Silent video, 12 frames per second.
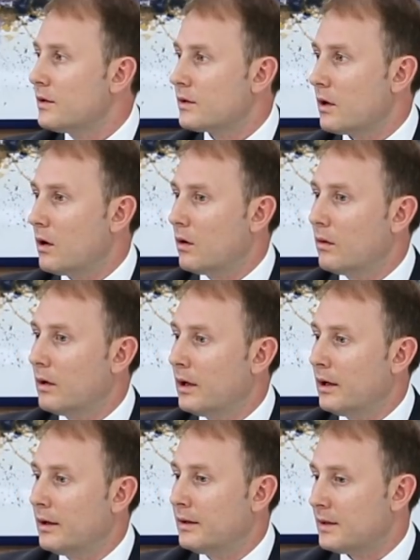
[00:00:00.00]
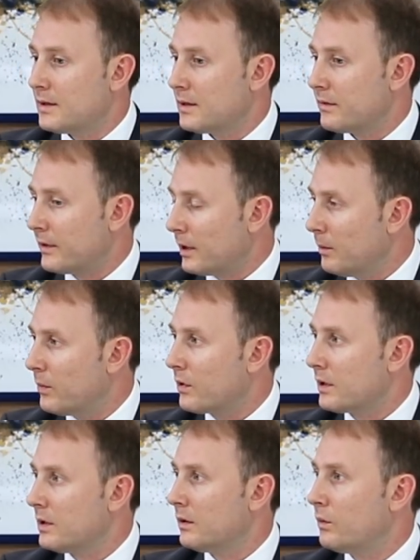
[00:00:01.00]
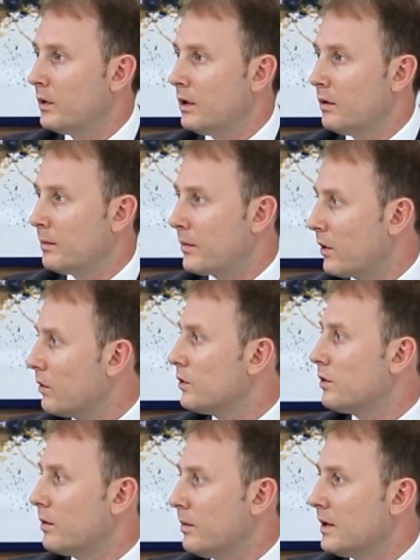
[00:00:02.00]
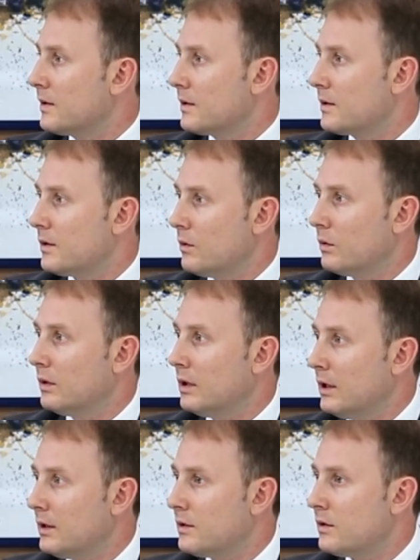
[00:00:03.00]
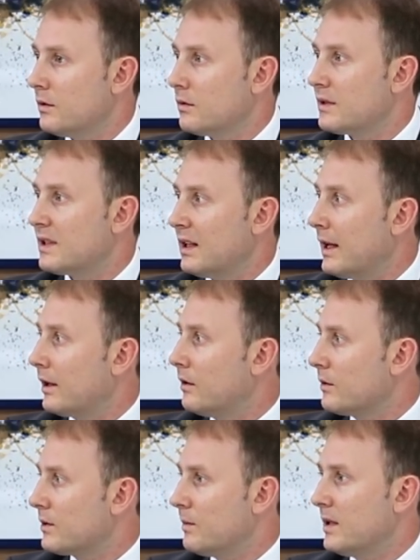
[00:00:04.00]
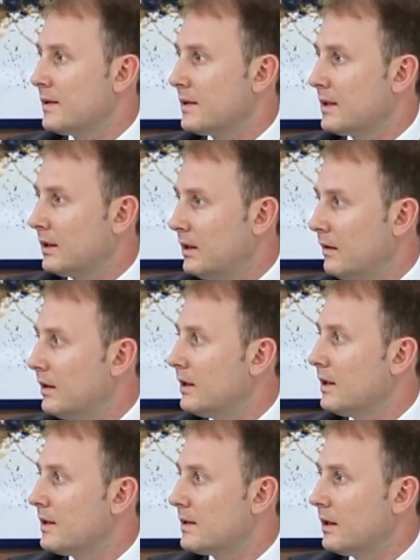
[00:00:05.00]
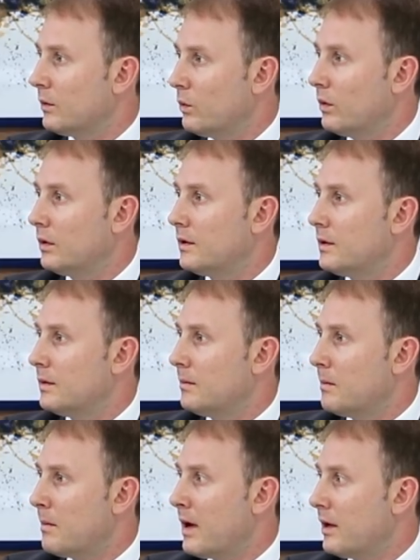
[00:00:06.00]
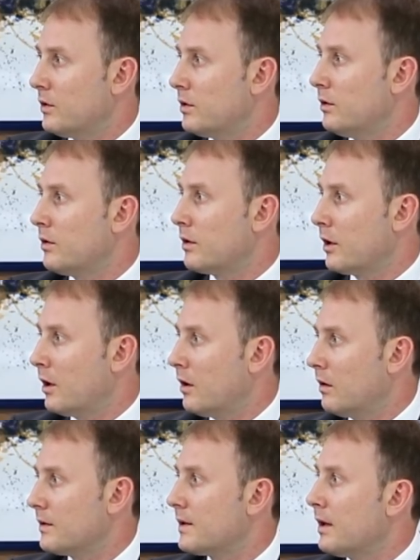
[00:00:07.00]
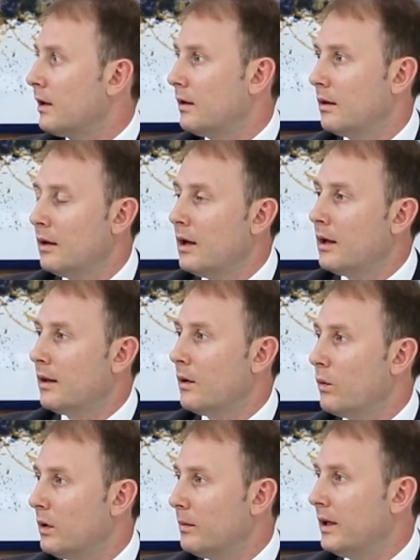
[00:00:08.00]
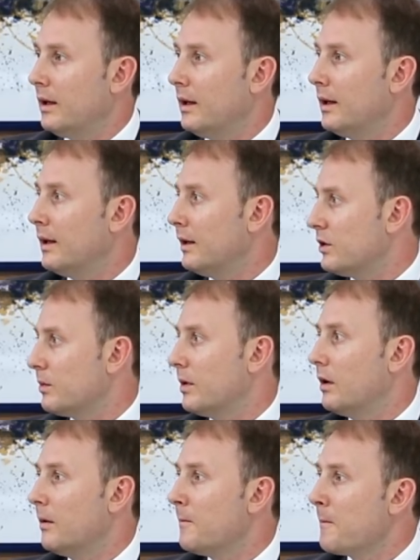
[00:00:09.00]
So this is very important when you approach your business. You would need to select those business activities that would match your goals and that will be eligible.